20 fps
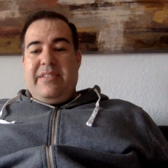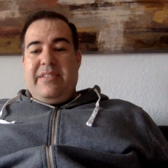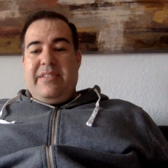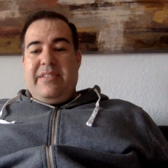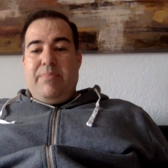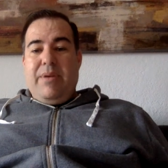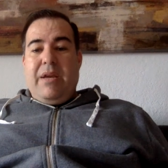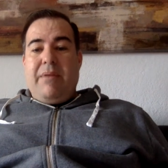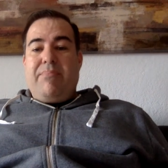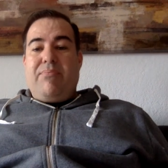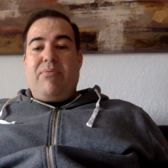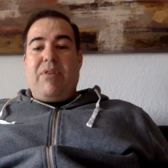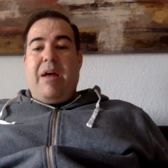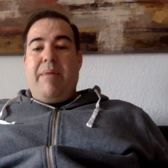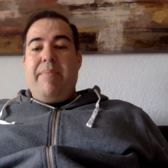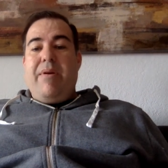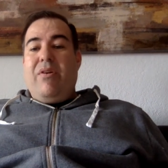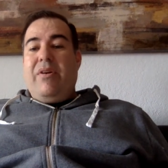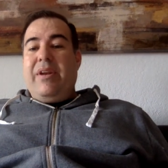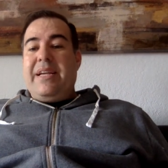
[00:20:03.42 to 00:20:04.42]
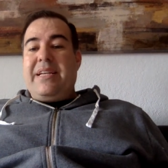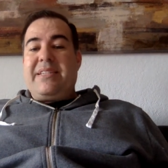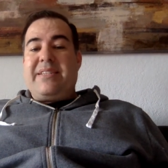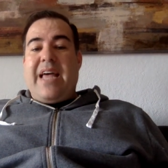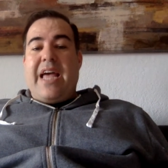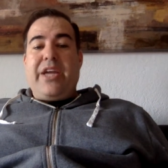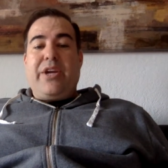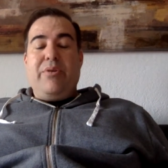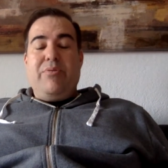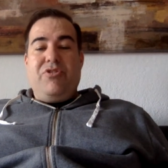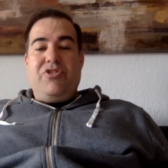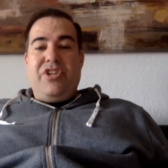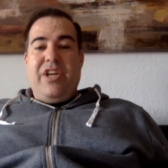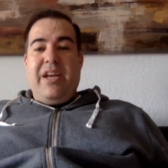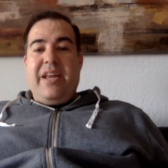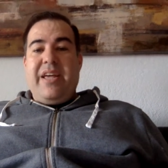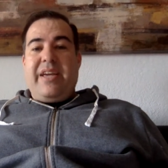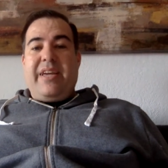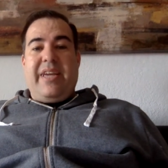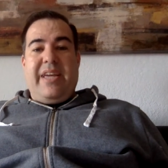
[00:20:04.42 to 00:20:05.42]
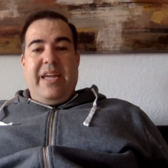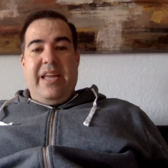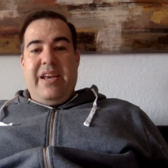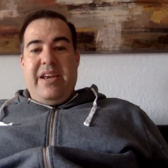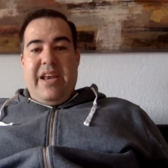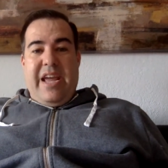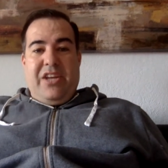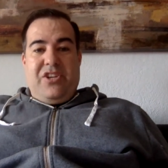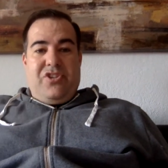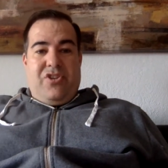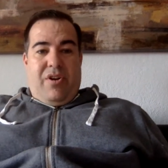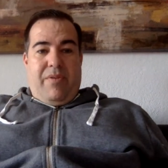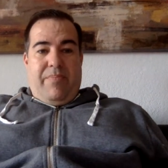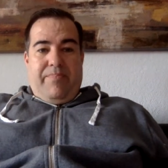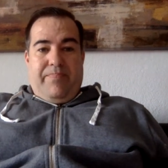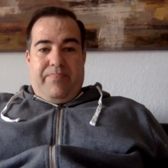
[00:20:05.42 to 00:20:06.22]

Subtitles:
as being primarily psychogenic in nature.